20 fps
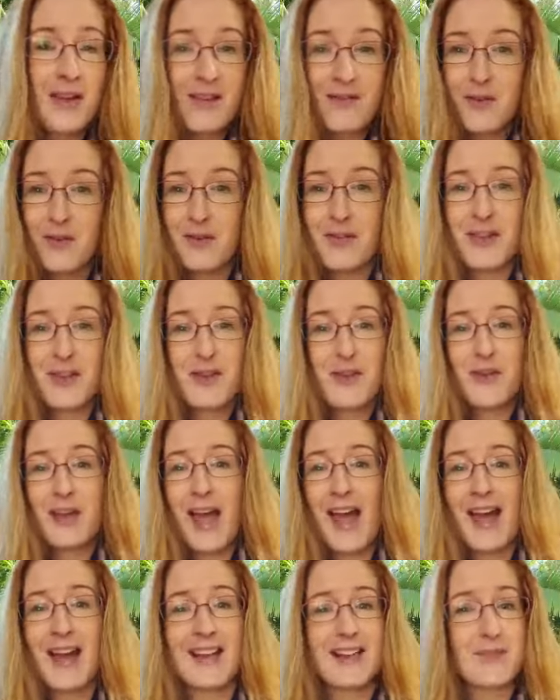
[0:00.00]
if you're in the
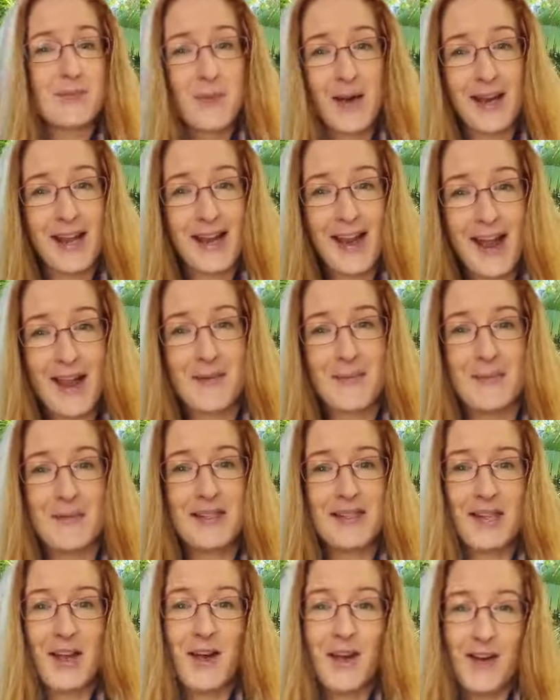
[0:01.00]
UK, it's 1 a.m.
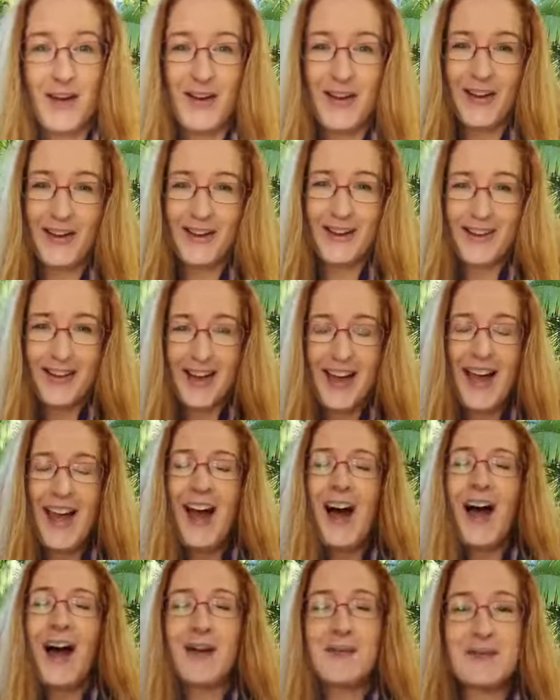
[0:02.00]
So
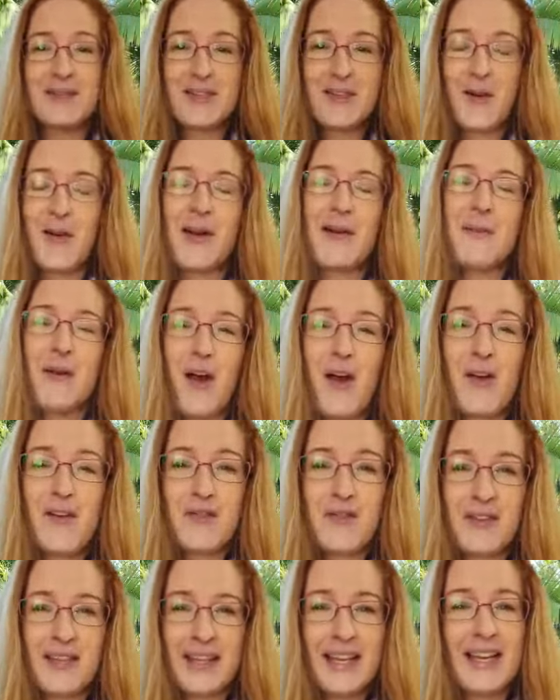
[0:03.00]
I'm sorry, but
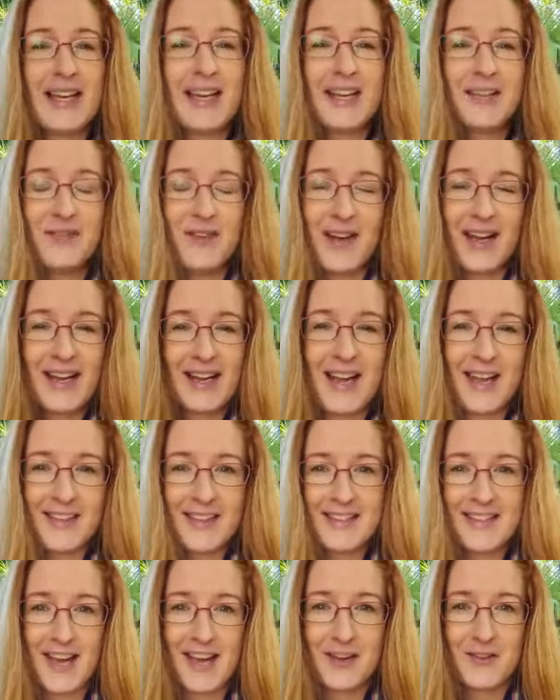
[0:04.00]
hopefully if I can get
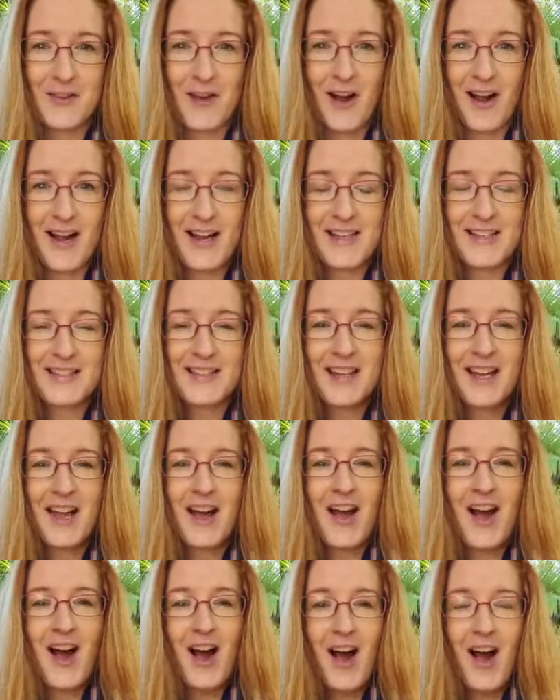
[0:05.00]
the tech right,
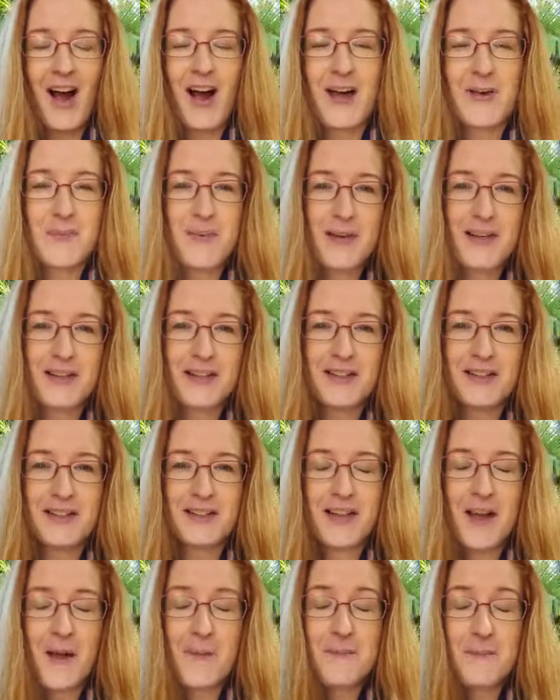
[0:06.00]
I
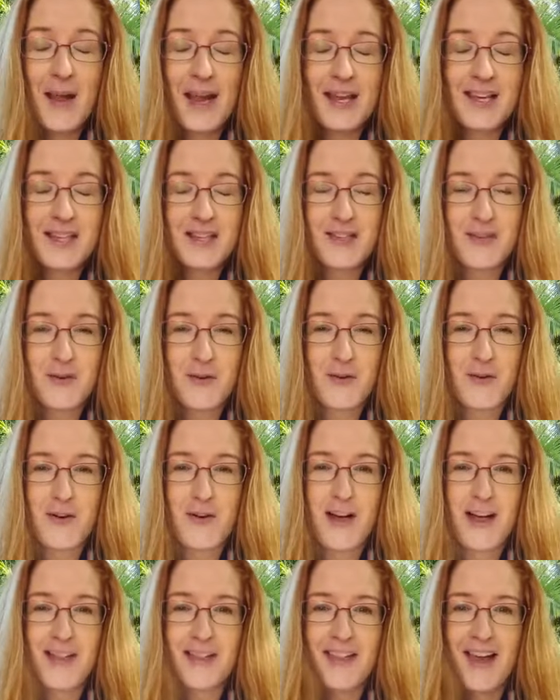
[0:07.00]
will make
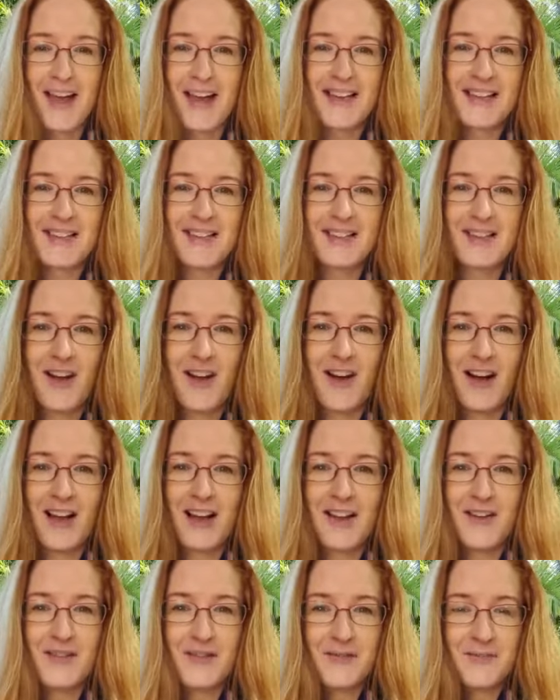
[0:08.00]
sure that
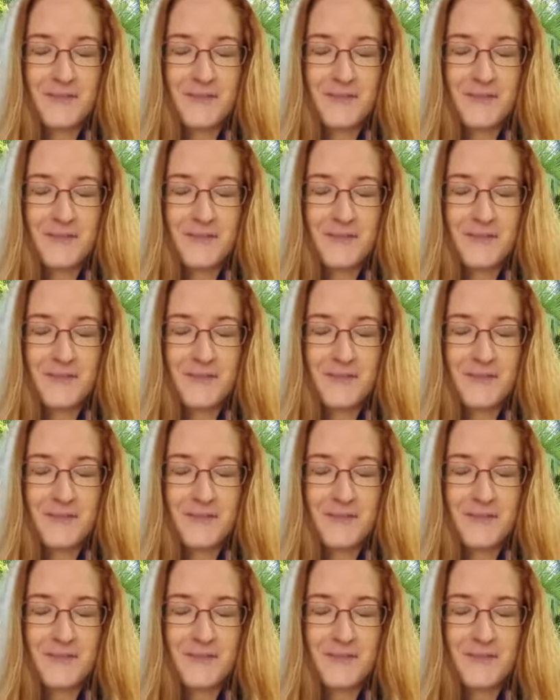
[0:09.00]
I